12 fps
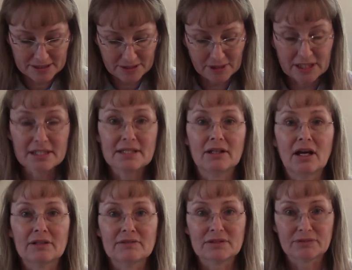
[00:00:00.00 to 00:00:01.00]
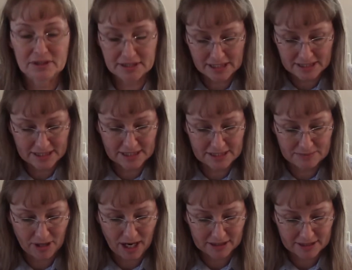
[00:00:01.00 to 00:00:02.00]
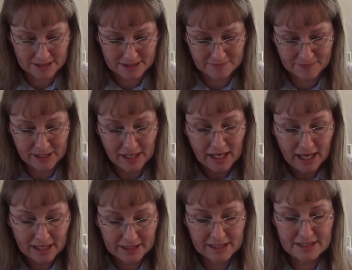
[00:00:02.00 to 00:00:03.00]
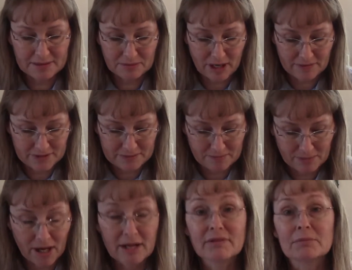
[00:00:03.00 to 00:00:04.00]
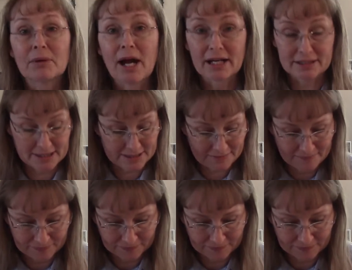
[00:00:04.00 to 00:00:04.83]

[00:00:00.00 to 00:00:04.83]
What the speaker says: So he does a lot of different things in his practice, and it is a private practice.